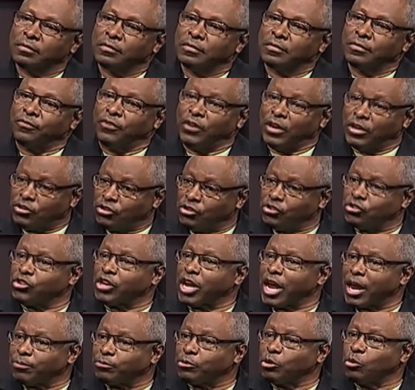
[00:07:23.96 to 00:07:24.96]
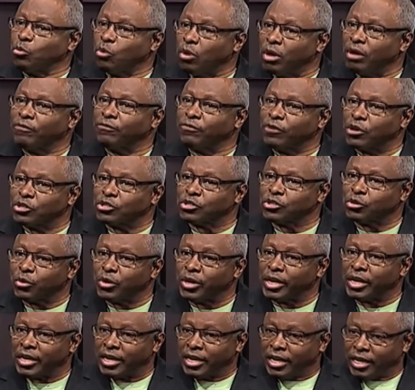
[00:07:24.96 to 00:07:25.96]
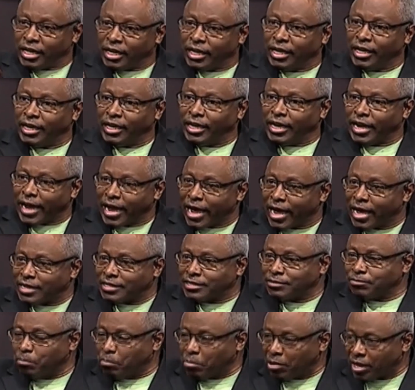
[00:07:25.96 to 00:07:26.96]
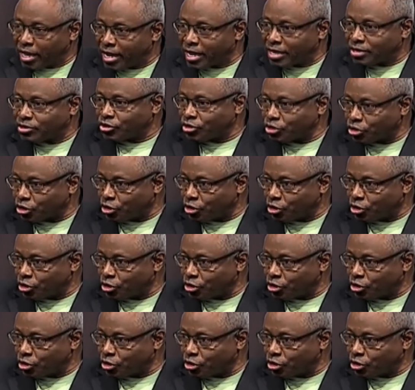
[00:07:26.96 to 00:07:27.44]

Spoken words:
Ephesians chapter 1, verse 3. He has blessed